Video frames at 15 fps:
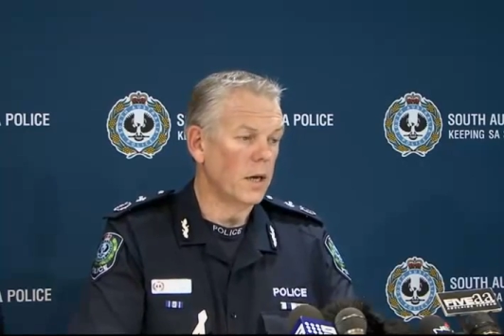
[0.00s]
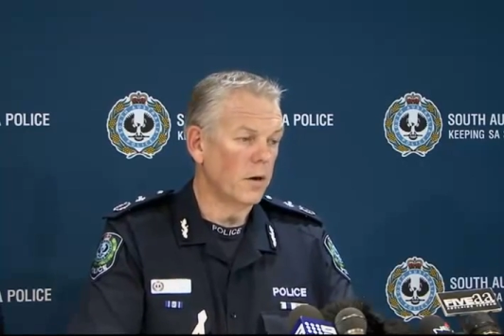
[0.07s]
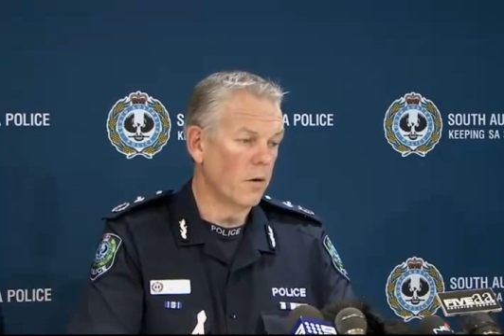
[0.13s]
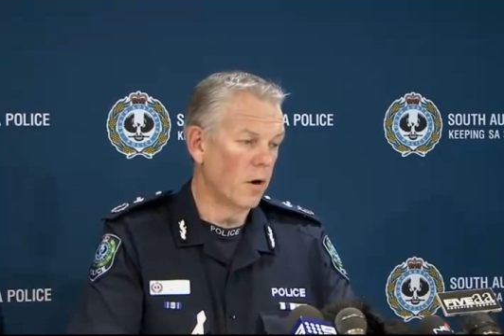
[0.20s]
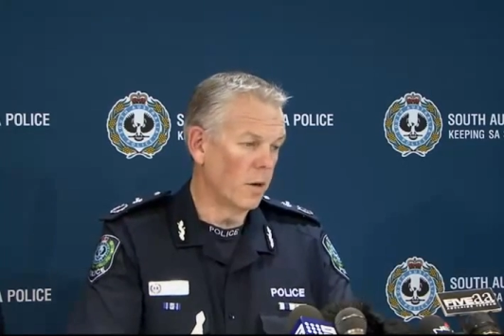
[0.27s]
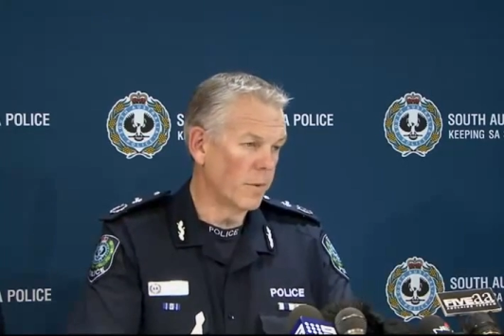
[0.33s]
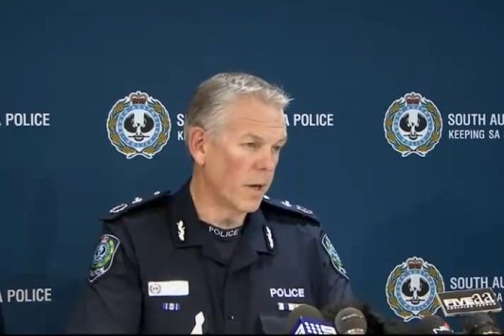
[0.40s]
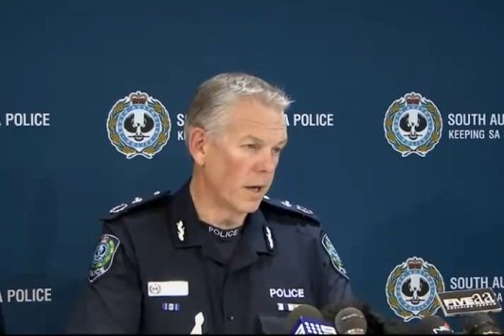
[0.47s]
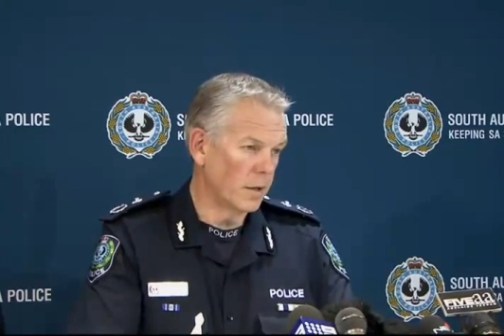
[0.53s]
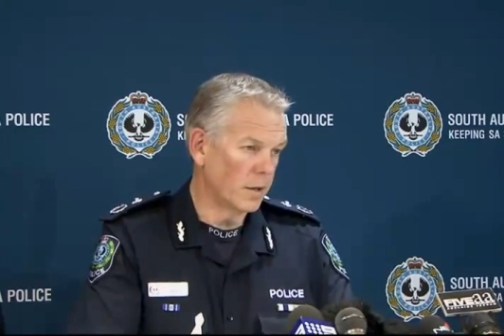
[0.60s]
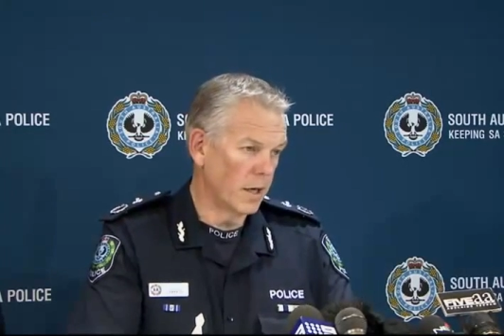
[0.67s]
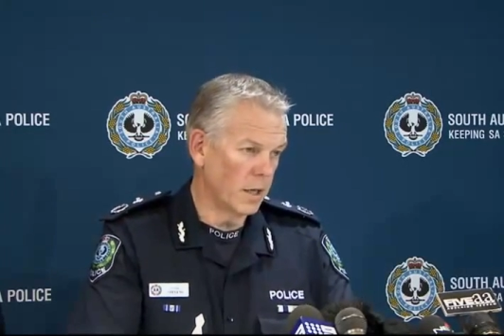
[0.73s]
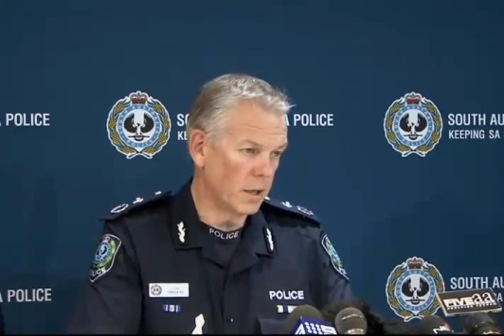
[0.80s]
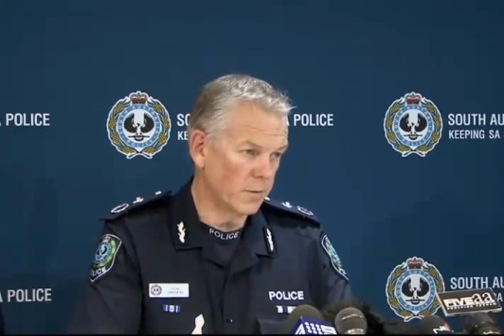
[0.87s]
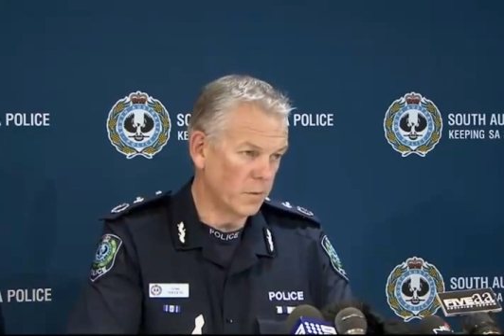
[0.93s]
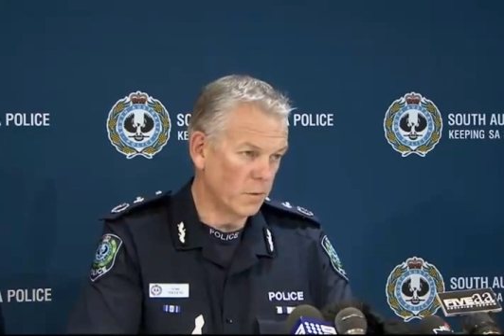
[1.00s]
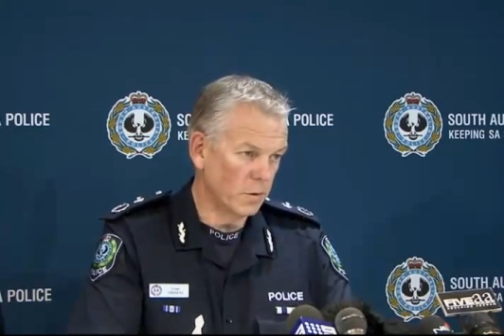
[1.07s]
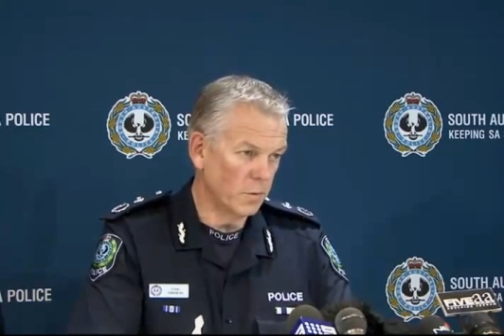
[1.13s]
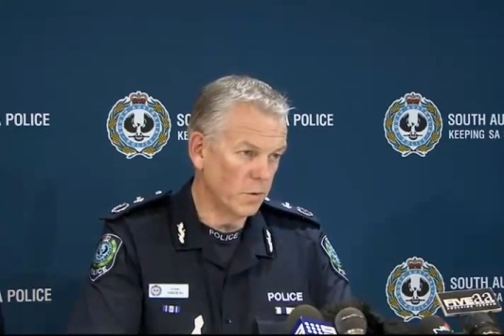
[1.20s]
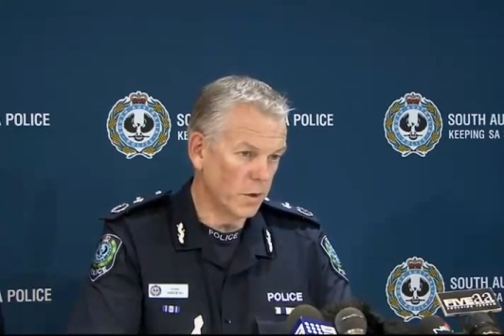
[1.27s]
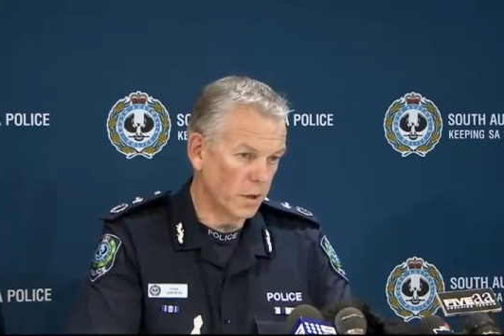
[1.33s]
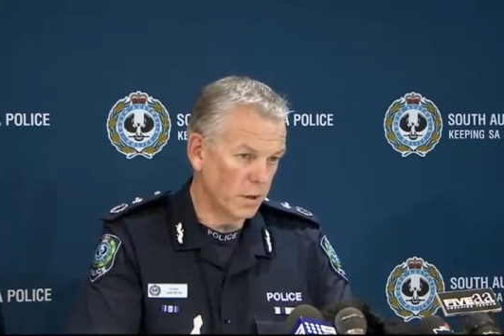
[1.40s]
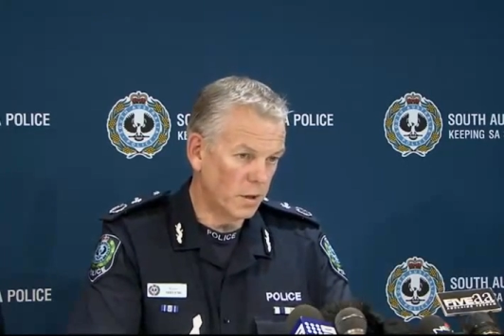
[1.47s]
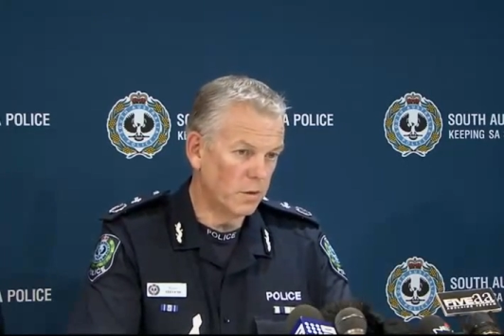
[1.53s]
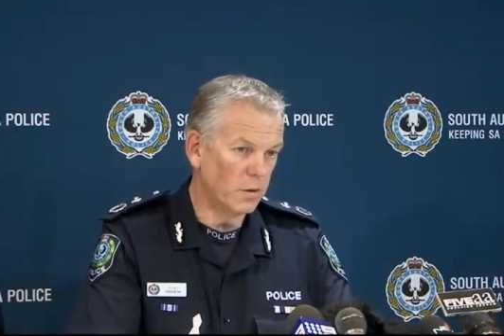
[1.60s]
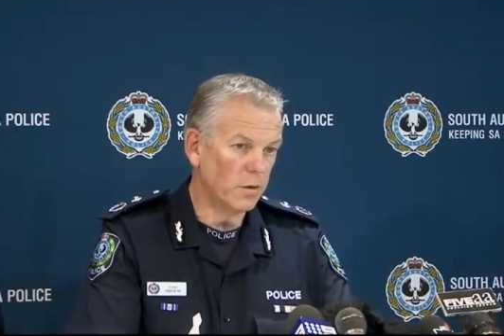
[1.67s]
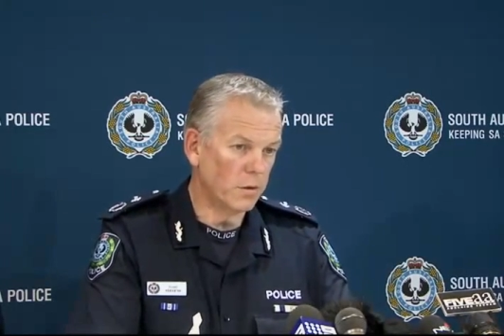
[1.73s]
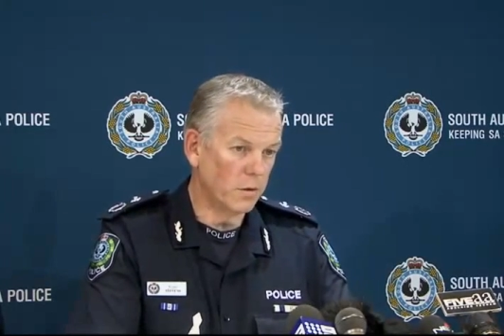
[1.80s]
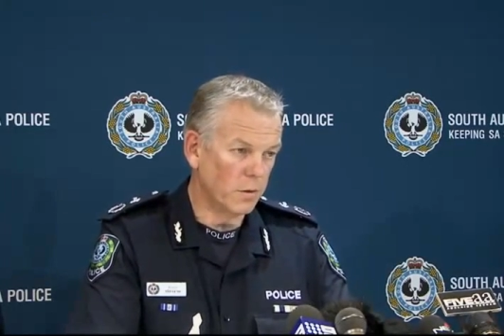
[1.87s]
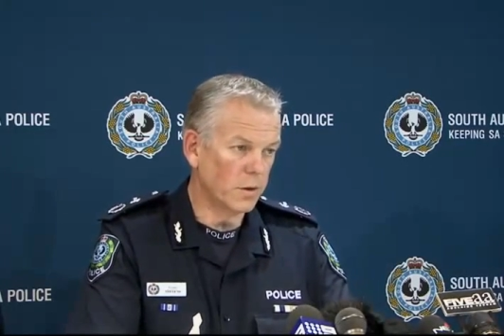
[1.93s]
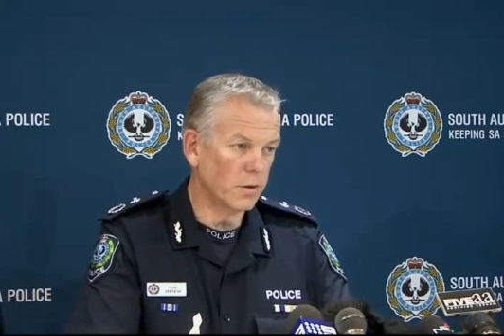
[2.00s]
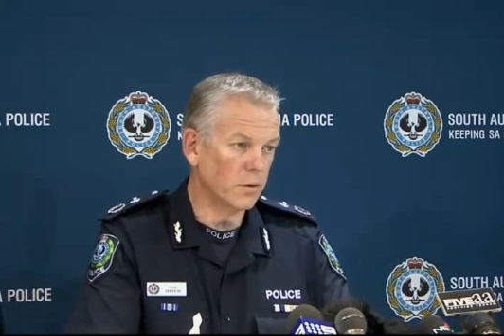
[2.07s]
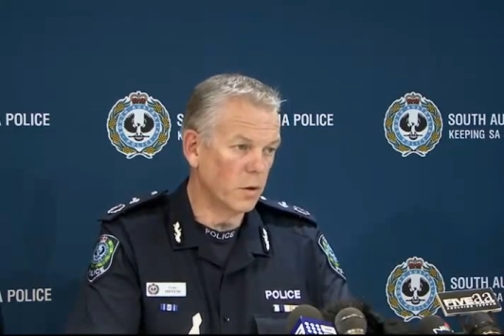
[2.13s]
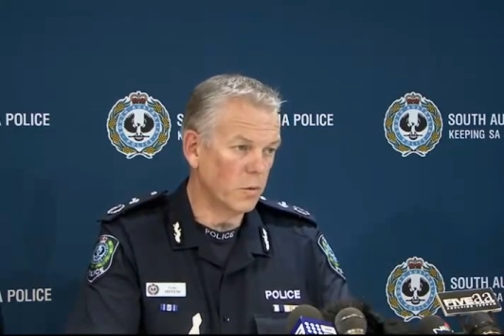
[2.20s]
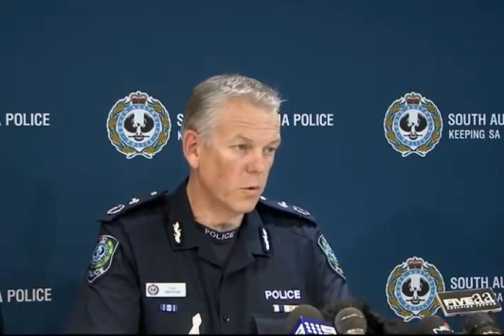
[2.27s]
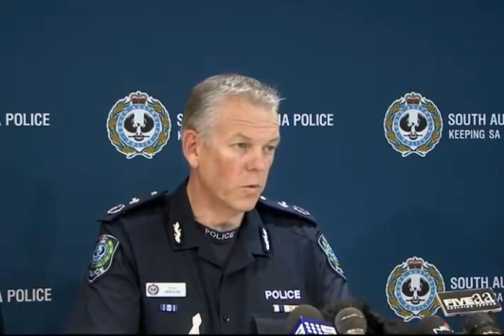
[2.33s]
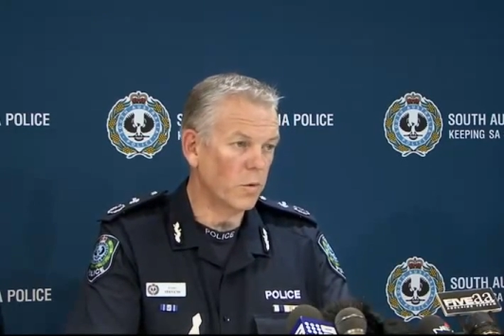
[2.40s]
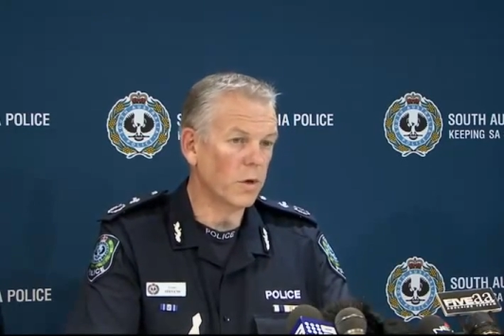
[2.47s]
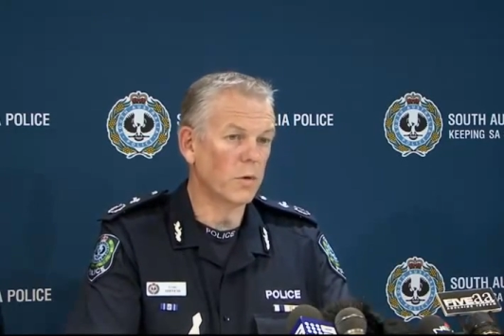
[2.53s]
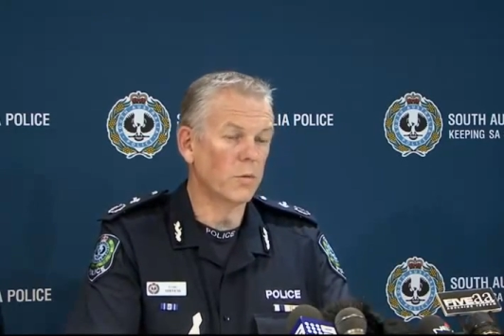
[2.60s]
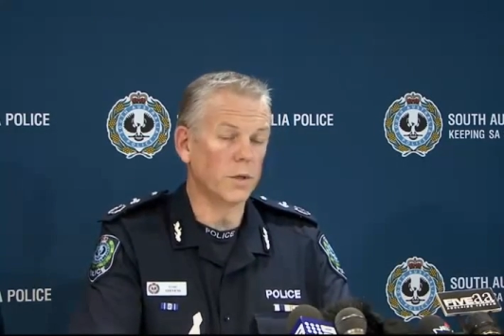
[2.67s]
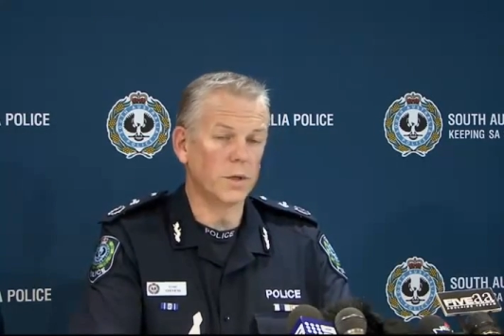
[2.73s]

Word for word: Crime Gangs Task Force will continue to do its normal work,